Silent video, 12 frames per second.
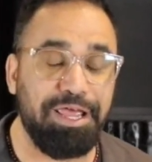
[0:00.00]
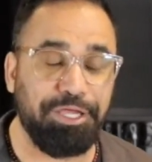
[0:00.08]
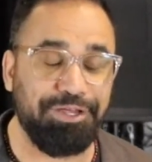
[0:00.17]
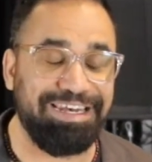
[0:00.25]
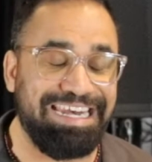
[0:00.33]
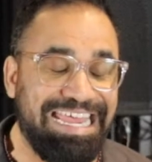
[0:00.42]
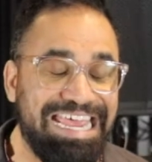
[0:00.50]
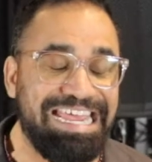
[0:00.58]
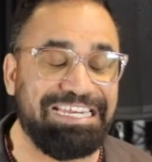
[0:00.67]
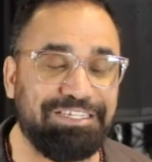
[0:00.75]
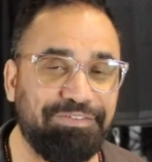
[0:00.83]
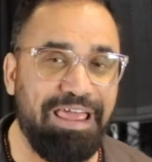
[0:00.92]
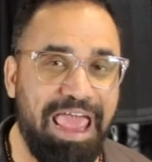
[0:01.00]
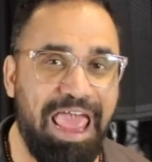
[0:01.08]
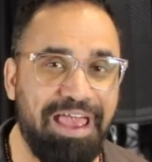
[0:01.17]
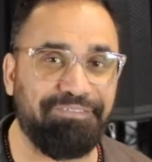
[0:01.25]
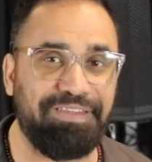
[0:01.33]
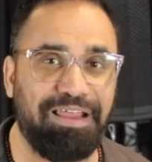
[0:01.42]
You need to
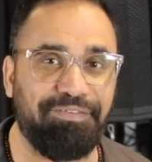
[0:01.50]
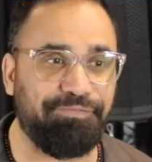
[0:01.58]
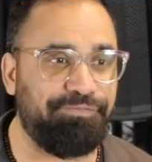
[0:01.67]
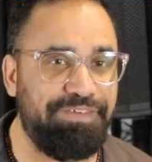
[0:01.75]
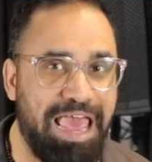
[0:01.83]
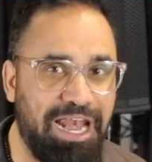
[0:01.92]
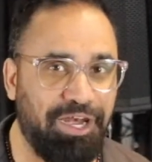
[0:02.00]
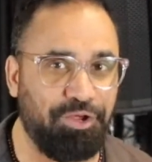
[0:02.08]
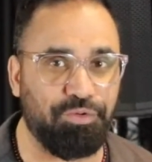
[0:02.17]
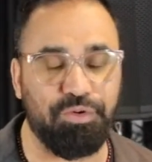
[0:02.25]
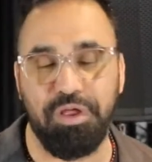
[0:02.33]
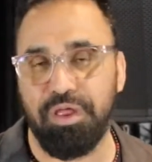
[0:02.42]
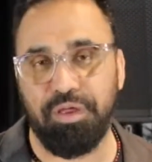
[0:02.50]
have that value,